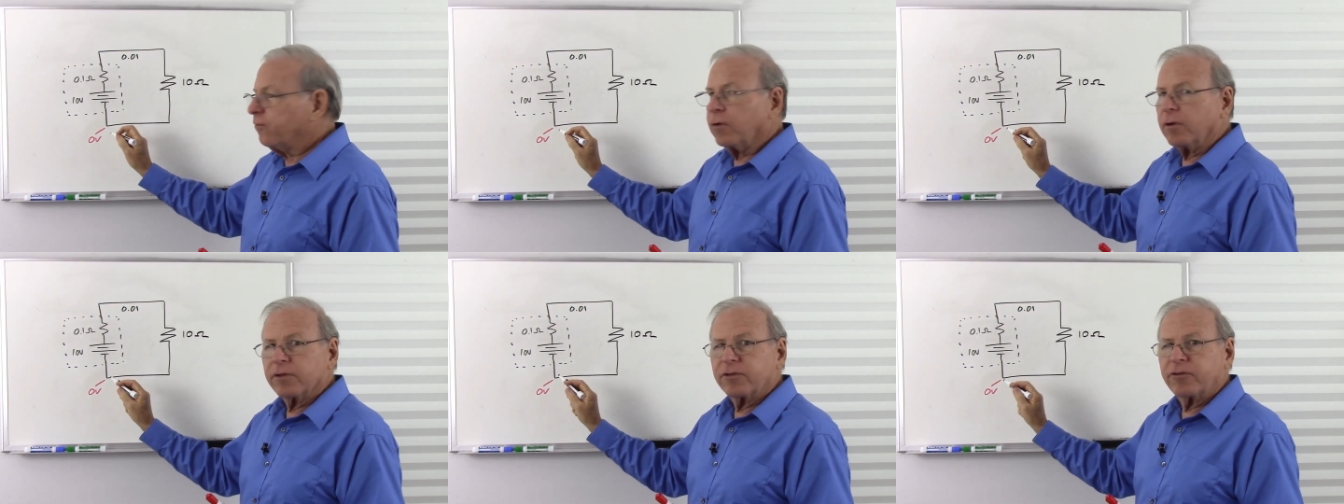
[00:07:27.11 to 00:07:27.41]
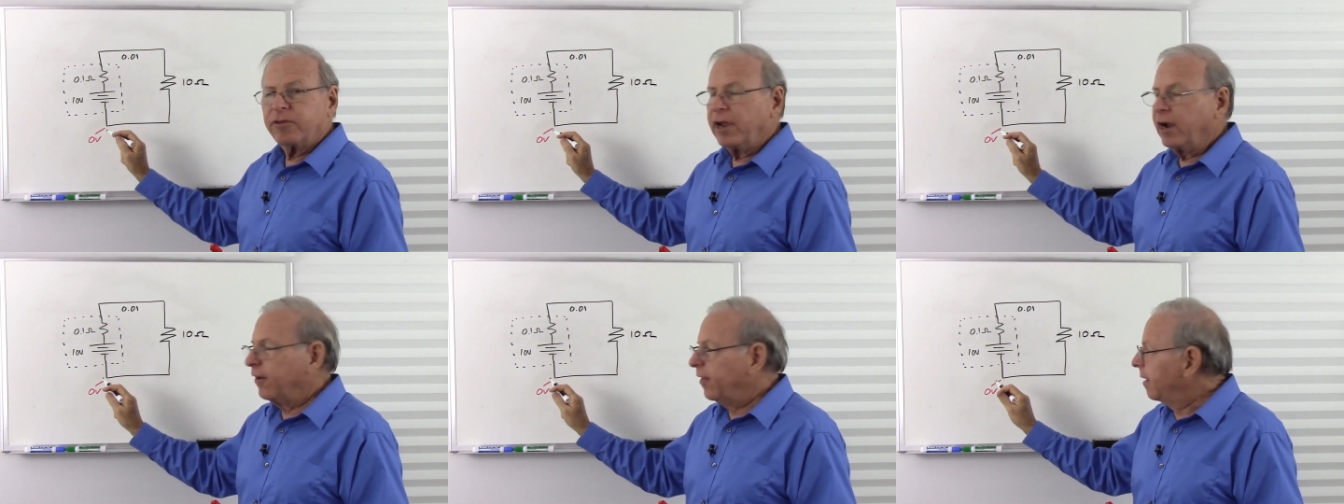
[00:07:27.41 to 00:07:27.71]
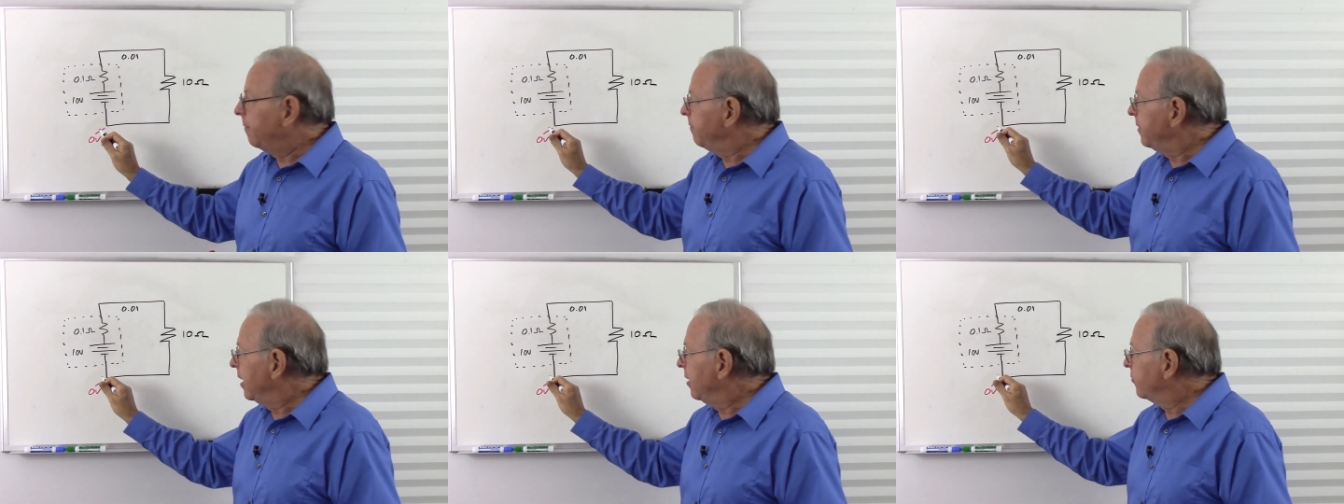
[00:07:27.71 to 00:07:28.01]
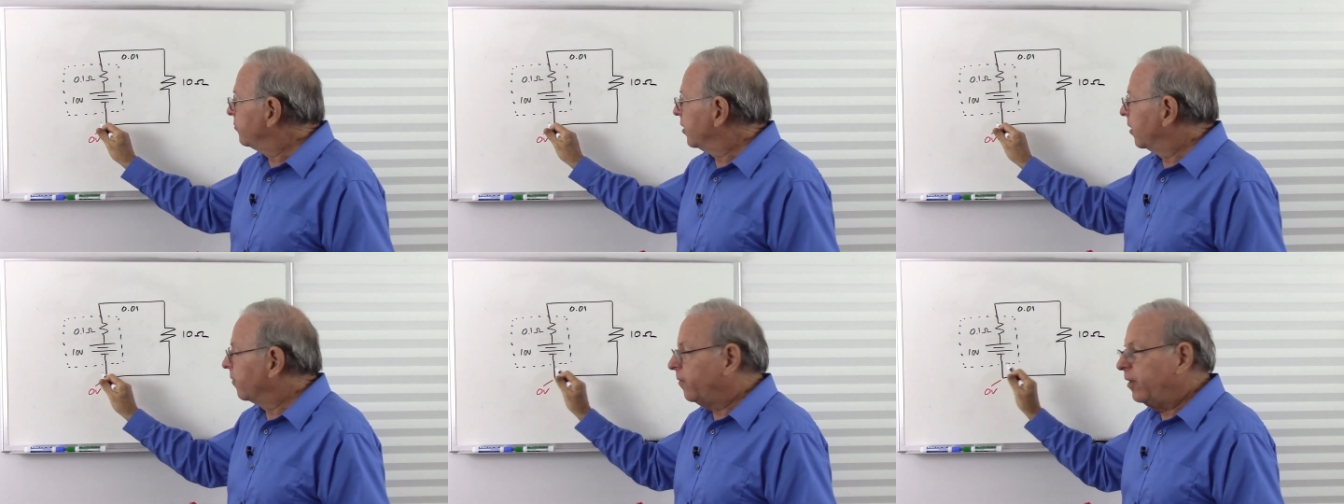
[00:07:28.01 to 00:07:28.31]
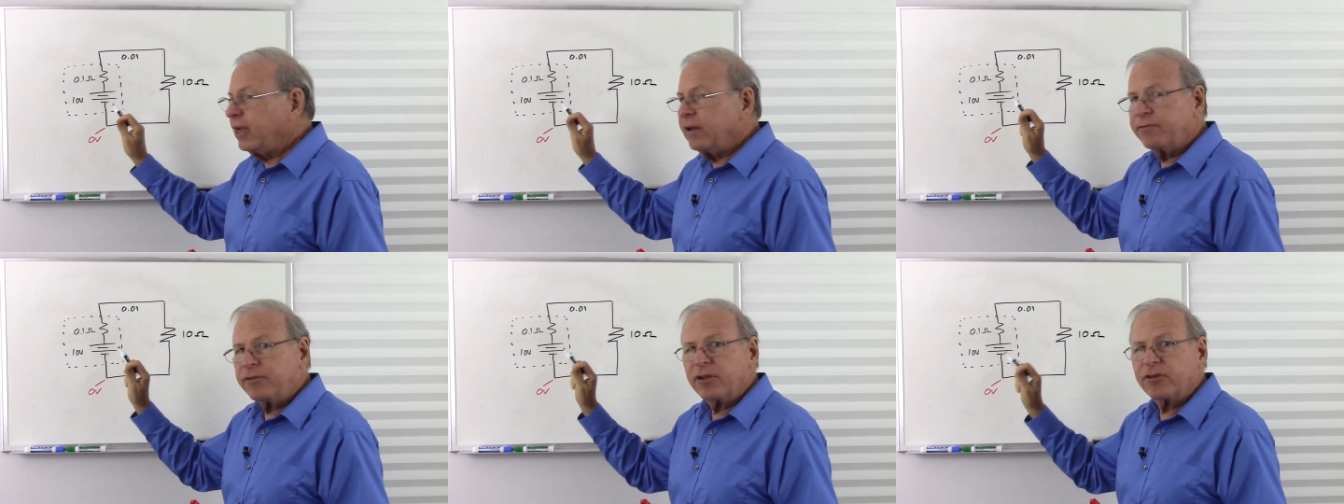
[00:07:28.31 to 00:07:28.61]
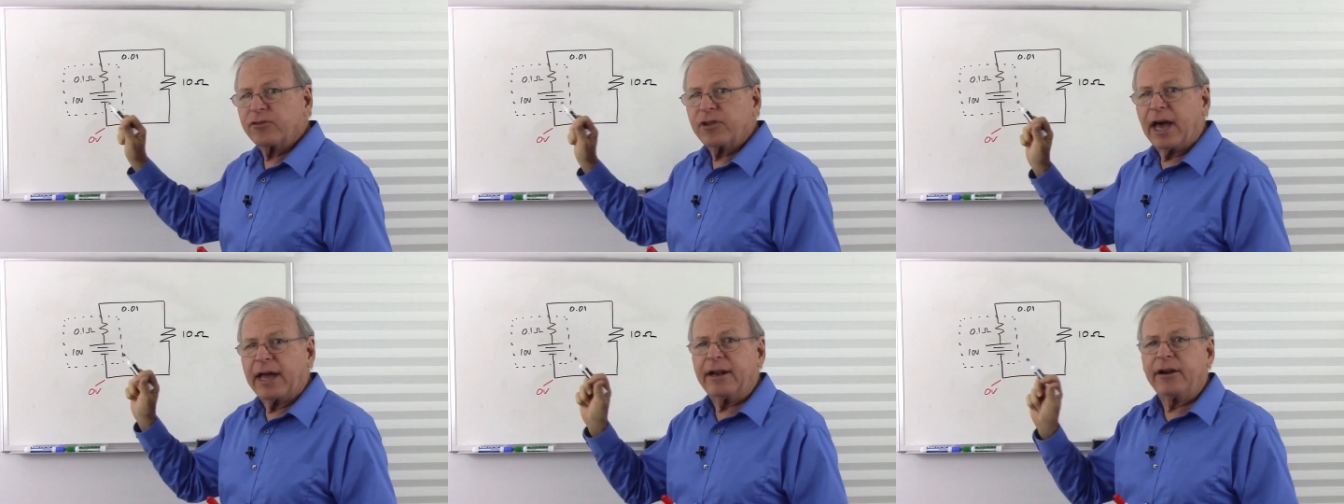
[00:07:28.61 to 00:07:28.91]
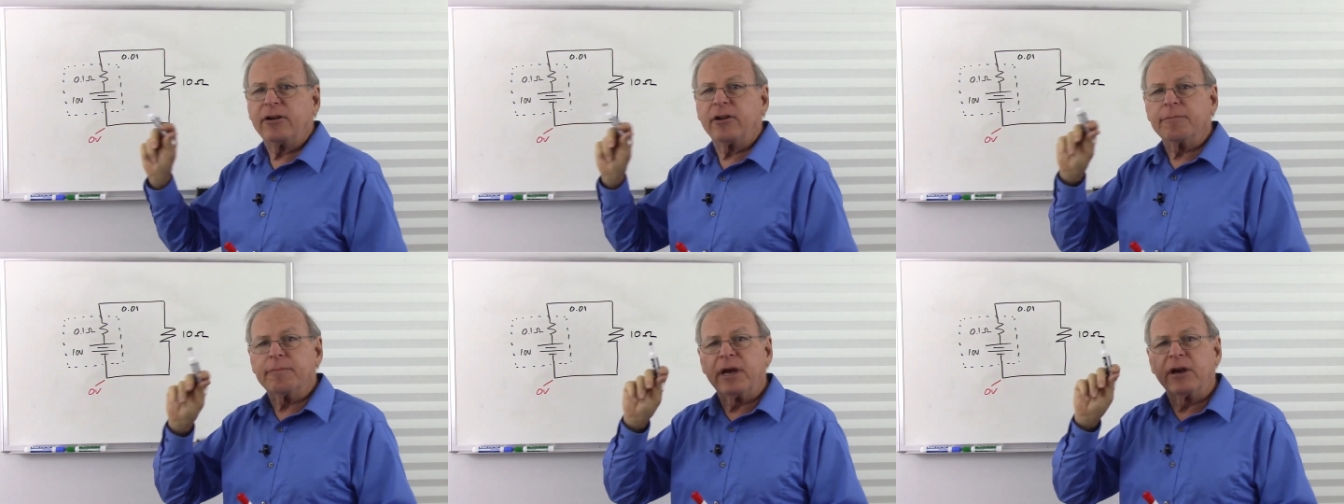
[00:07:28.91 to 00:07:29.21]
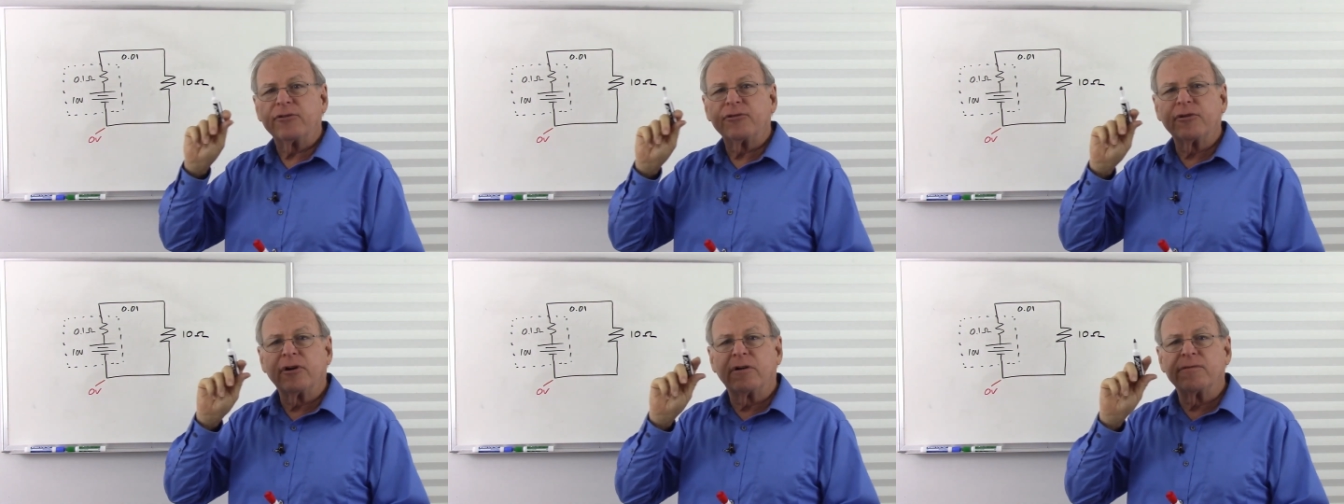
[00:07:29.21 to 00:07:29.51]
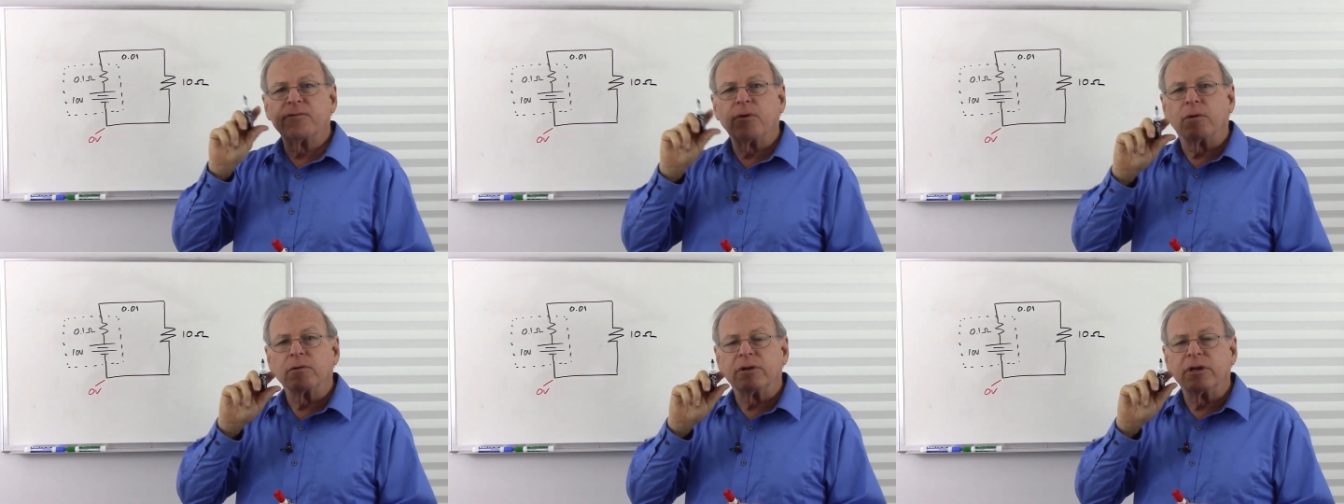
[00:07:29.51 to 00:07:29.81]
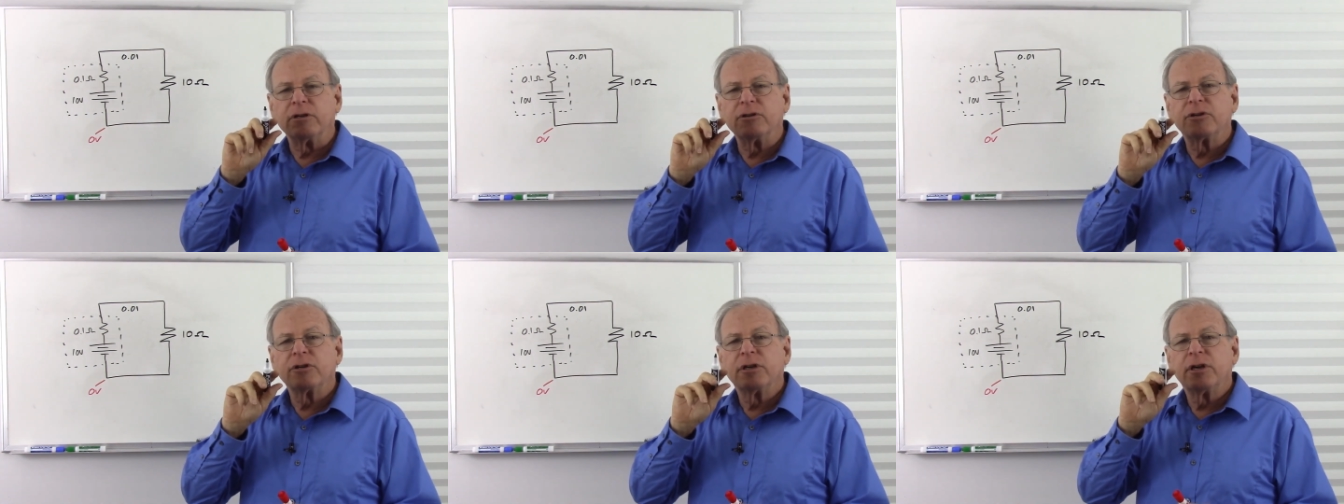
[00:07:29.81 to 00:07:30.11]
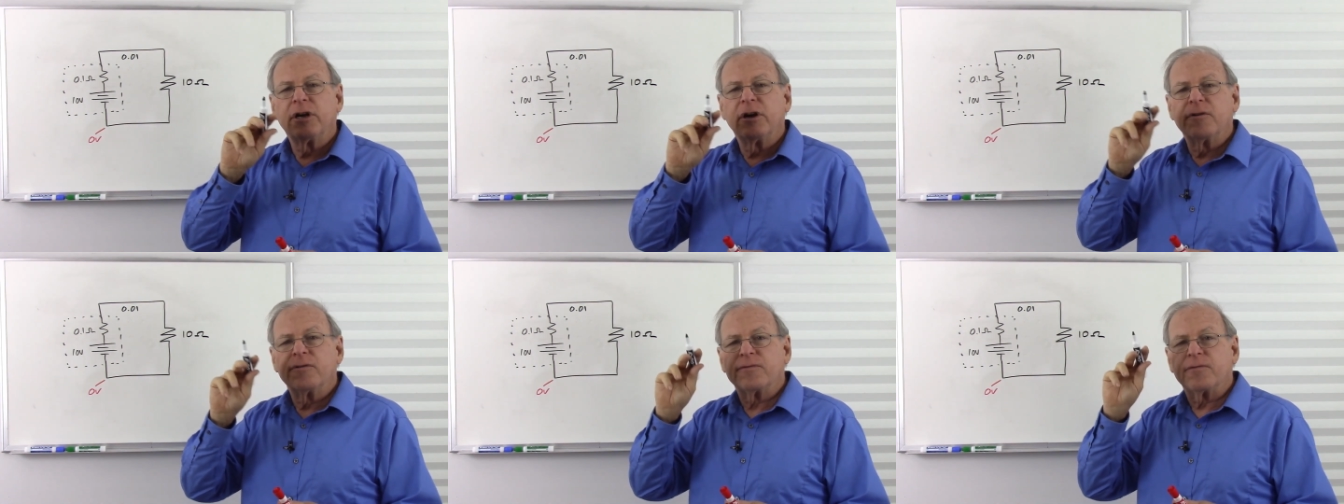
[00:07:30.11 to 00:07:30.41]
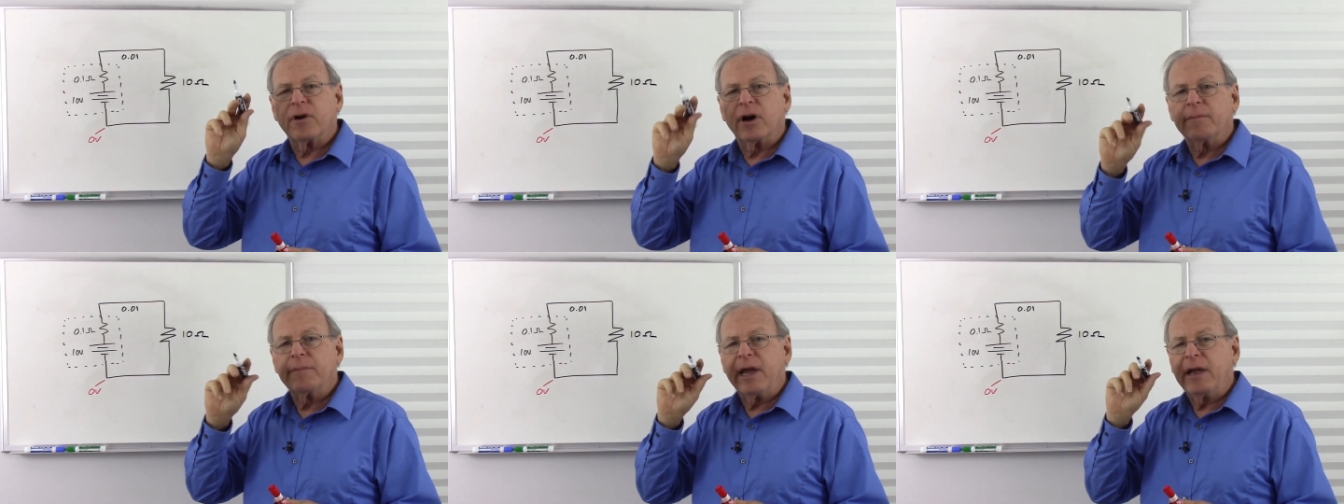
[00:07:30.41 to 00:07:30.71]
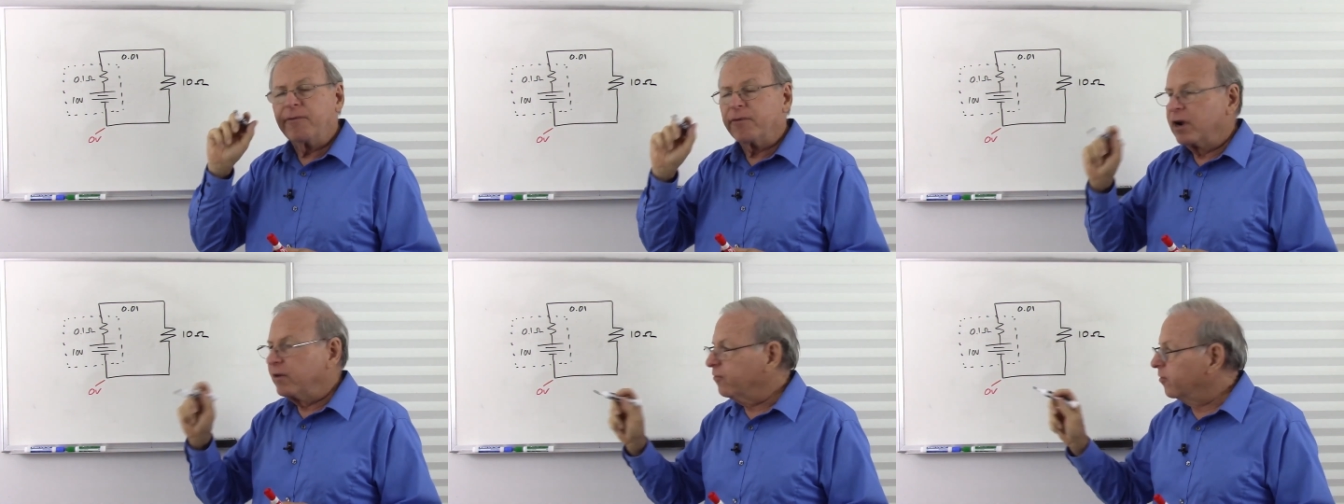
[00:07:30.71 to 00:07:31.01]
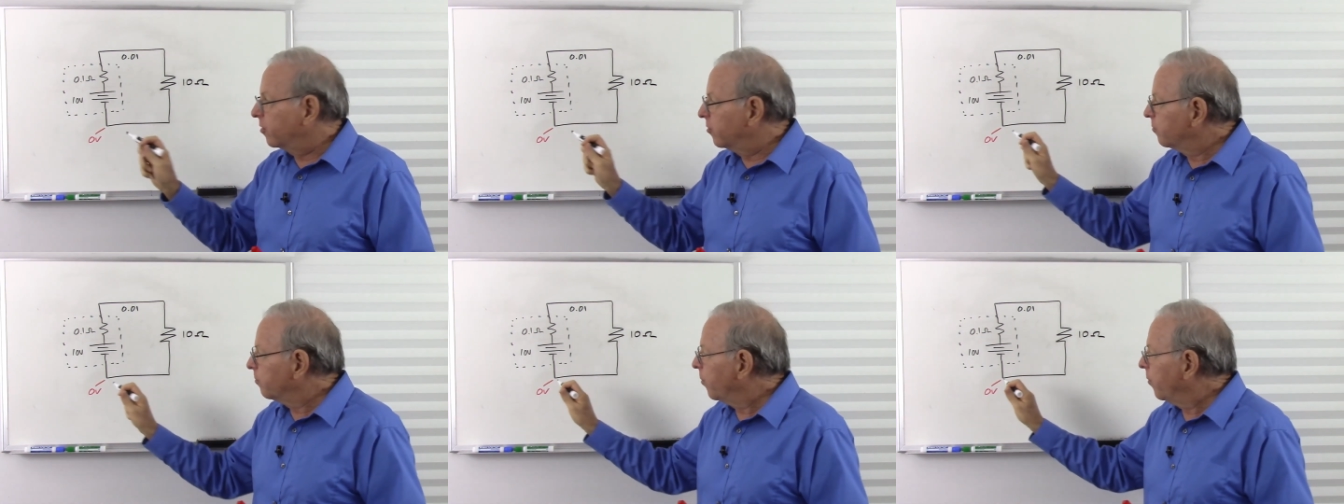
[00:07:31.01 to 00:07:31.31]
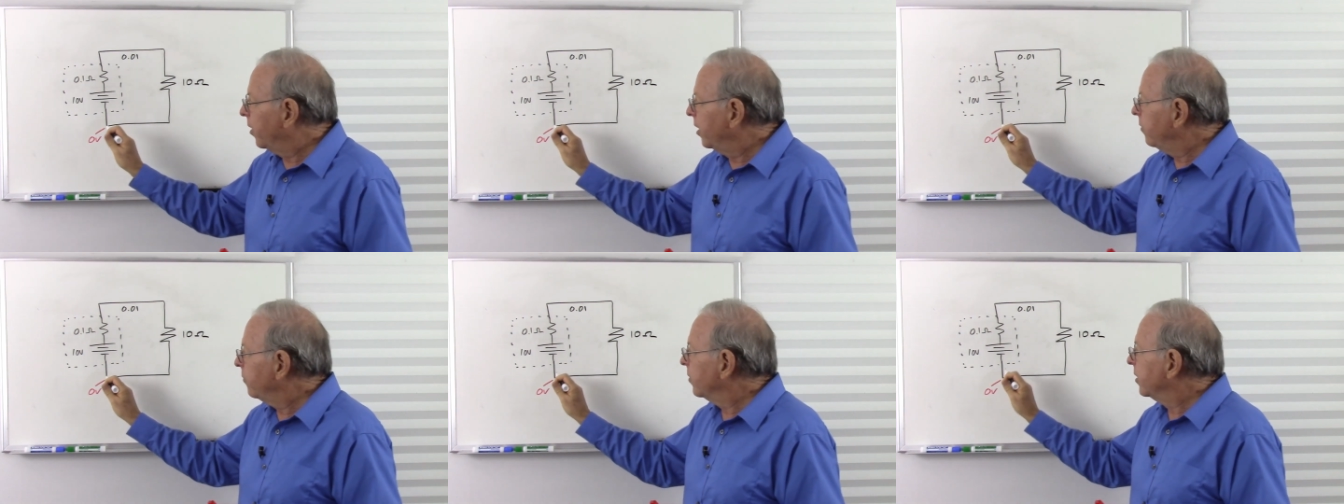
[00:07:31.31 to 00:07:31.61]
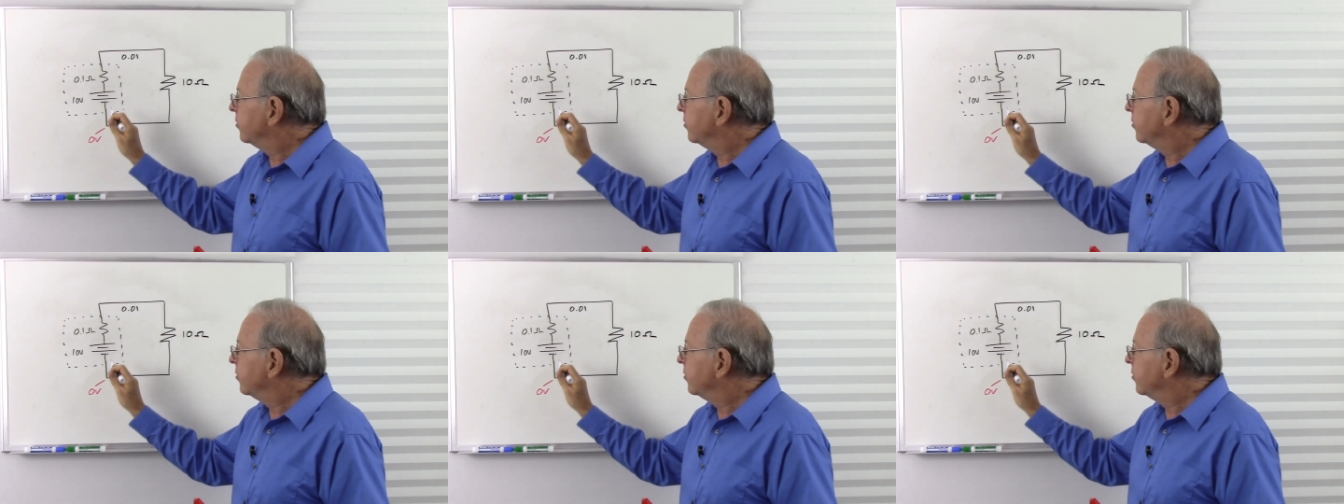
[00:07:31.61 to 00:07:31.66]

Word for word: volts there, that means that we have decided to measure our voltage from a reference point,